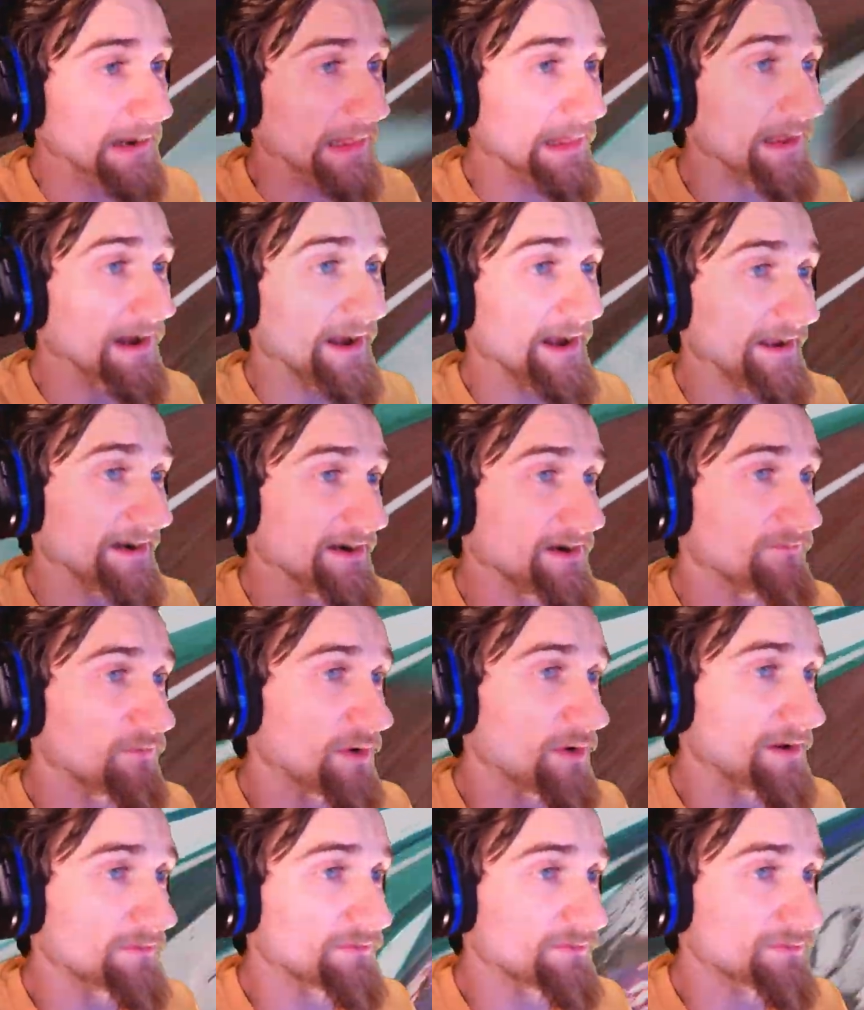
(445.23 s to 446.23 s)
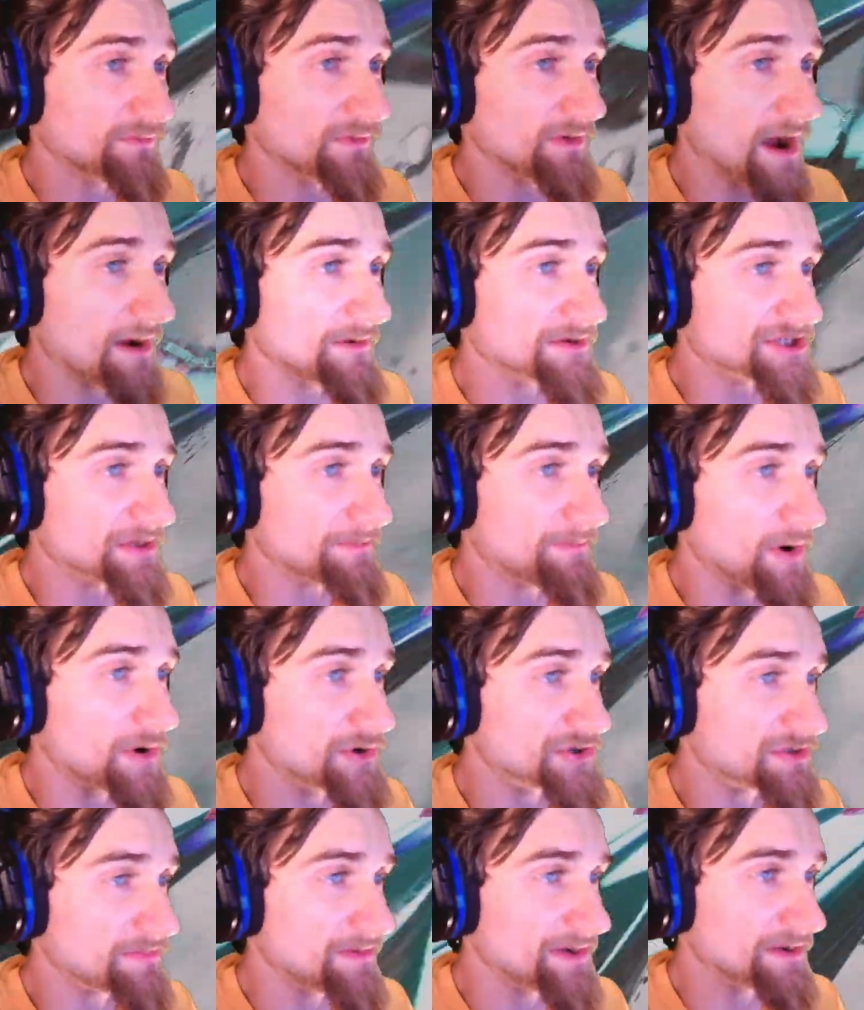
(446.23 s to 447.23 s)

of line of what I was supposed to be